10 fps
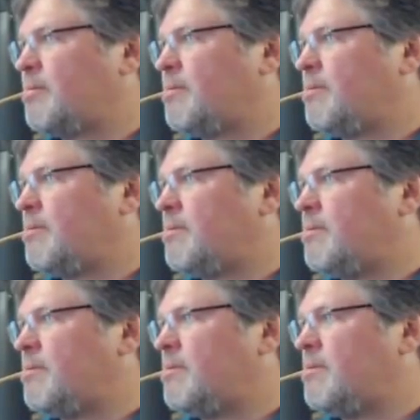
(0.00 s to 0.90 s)

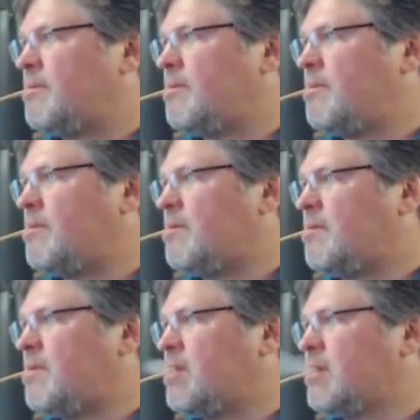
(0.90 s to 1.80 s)

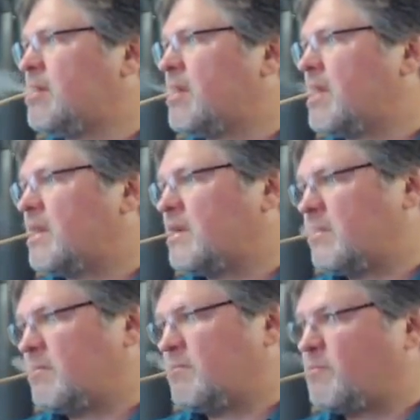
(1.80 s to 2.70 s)

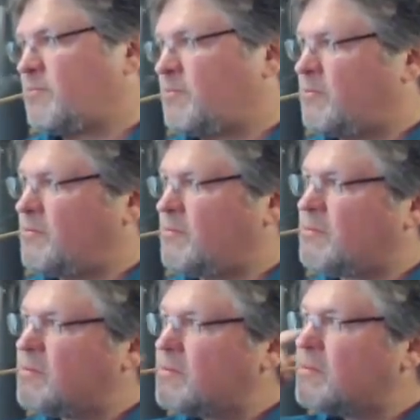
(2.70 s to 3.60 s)

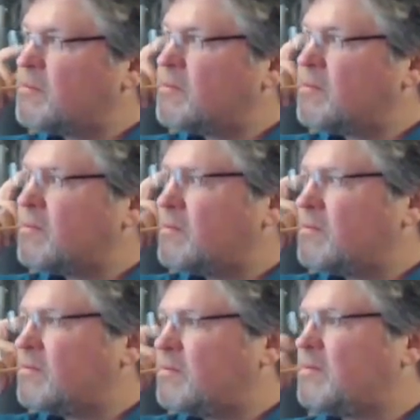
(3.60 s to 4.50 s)

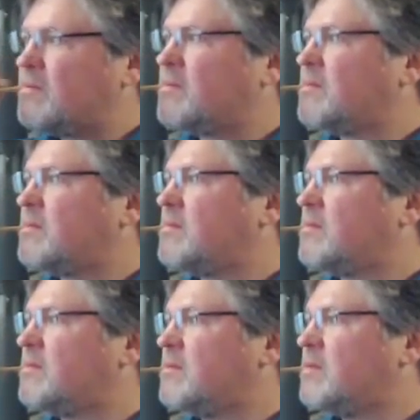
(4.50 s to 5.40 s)

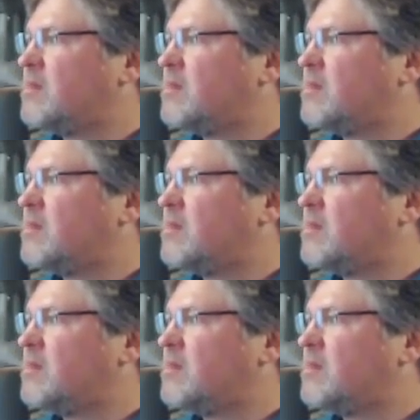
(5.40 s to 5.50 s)
(not speaking)